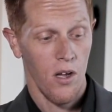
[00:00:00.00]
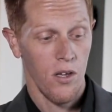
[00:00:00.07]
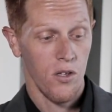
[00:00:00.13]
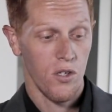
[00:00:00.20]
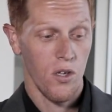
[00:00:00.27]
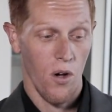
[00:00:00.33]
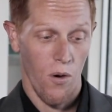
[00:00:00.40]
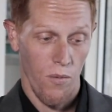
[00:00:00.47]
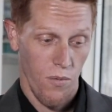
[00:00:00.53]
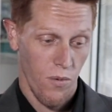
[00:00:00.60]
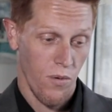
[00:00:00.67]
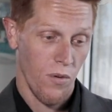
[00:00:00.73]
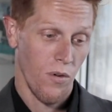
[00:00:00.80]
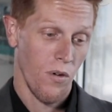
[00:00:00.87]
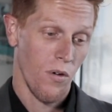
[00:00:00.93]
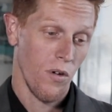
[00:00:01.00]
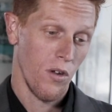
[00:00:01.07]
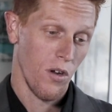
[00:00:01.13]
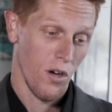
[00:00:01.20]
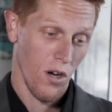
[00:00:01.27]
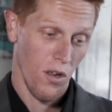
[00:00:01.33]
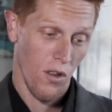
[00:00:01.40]
So
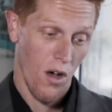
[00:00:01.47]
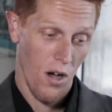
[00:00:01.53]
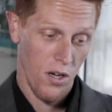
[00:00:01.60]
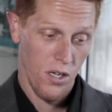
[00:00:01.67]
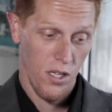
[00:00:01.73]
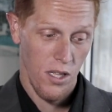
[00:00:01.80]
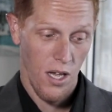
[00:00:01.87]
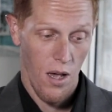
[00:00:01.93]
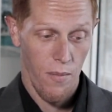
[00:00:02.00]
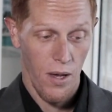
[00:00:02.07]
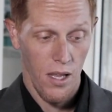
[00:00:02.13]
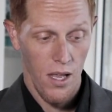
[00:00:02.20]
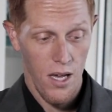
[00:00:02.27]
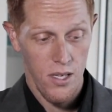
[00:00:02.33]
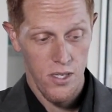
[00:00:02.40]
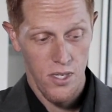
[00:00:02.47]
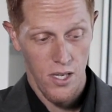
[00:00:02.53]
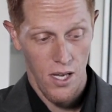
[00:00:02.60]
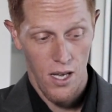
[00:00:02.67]
you're gonna log into the MLS